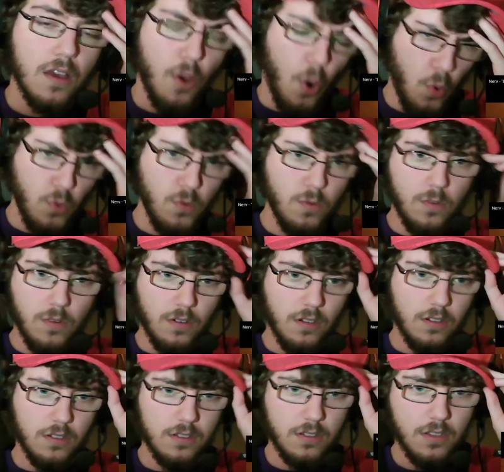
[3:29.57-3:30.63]
Ooh.
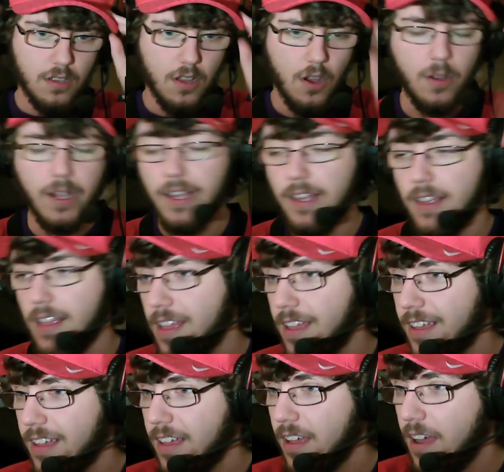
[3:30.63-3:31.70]
Okay.
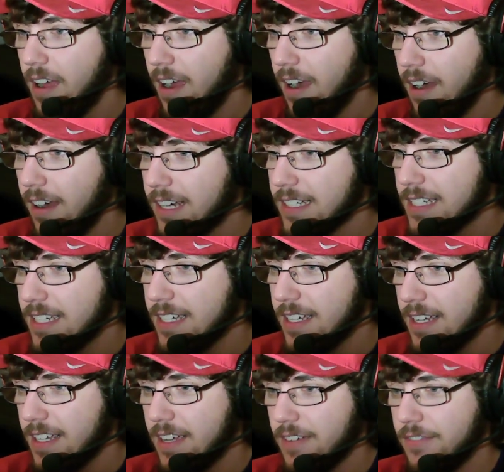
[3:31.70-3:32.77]
All right.
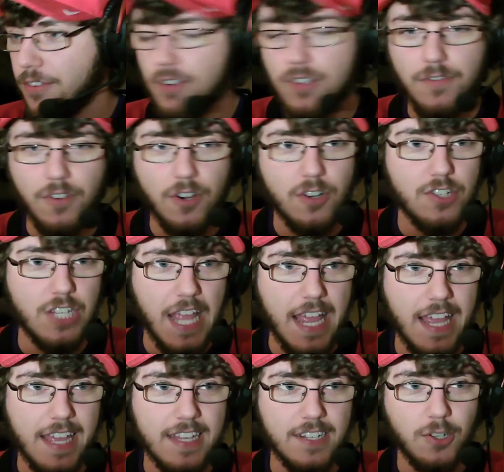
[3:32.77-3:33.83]
First verse
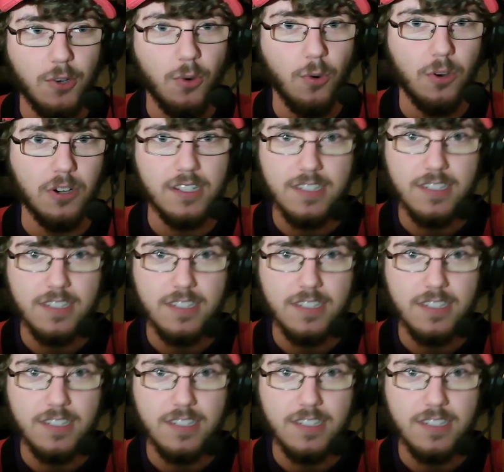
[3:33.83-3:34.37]
and chorus